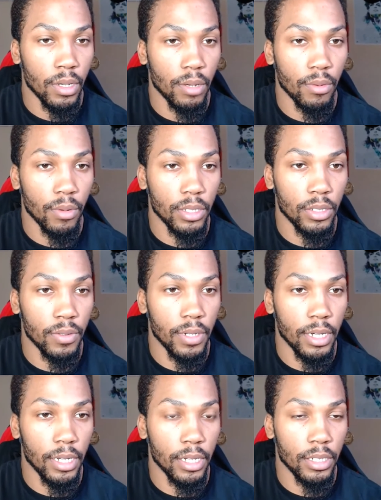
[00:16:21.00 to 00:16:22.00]
I wanted to
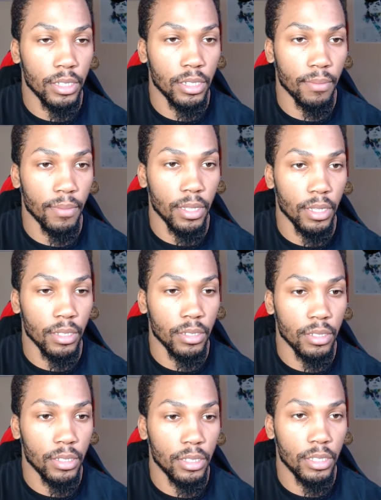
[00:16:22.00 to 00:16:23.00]
add something.
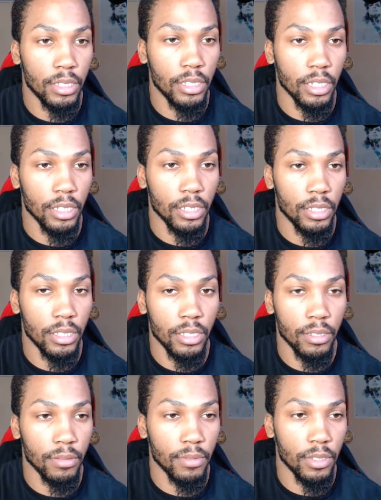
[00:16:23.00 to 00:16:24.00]
6.
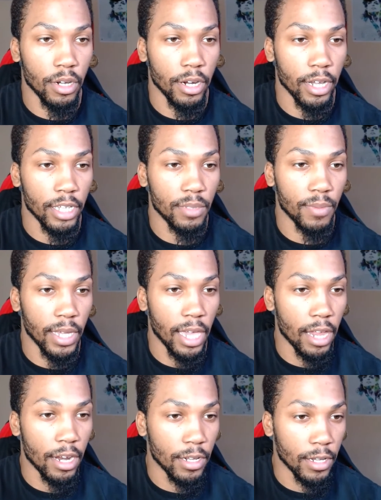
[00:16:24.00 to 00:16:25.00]
Sorry guys, I'm like
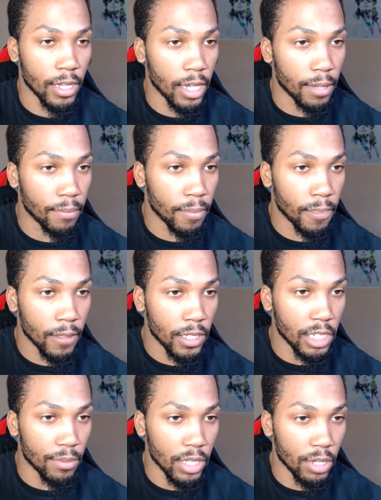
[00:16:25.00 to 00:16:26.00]
editing
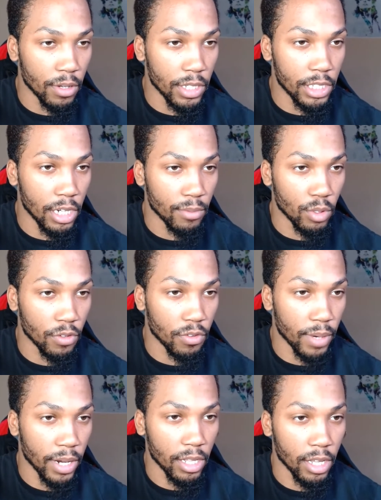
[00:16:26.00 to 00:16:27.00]
some of the units that I'm doing
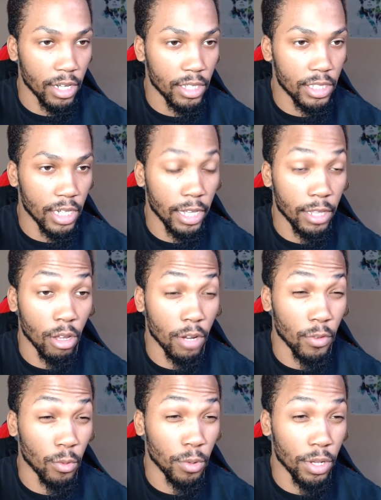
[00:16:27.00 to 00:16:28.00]
for my clients, and I thought
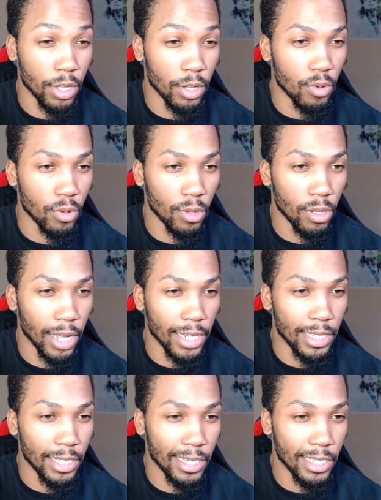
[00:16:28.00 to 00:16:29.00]
of a really cool
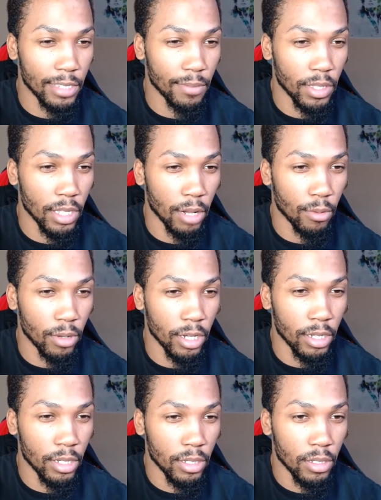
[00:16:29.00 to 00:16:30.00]
idea, something that I want
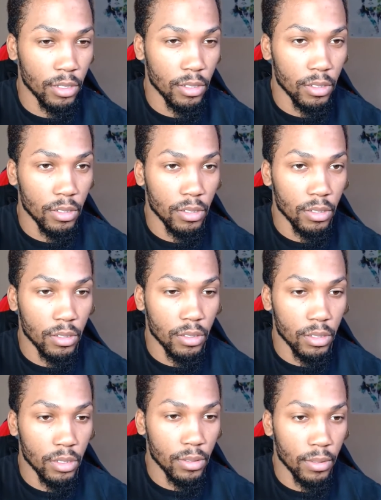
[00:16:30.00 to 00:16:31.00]
to
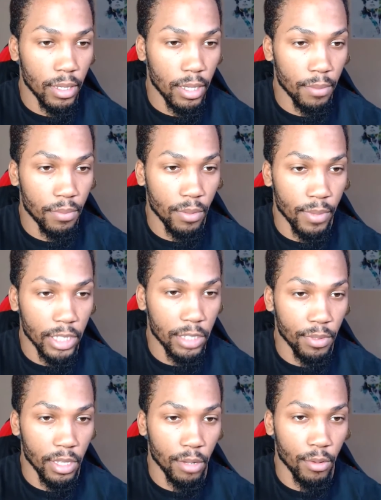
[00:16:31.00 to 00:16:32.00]
implement,
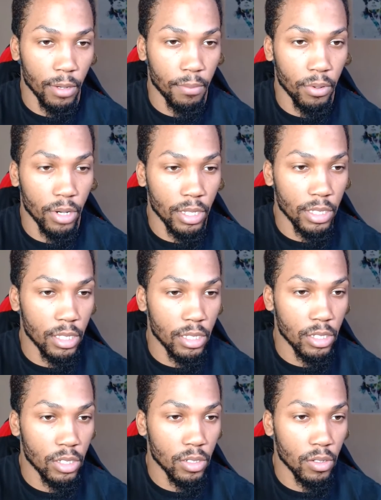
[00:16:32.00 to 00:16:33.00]
something that I want to put into
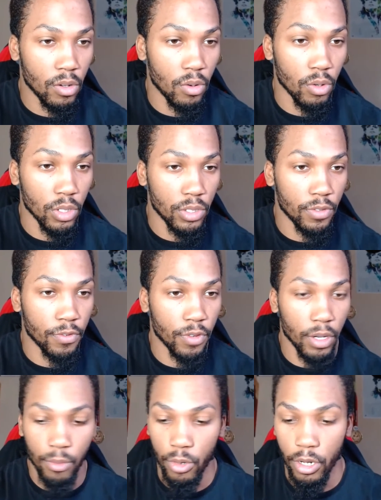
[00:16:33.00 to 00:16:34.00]
this course
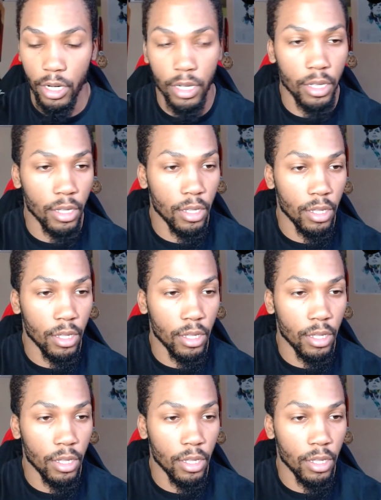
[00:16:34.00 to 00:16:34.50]
framework.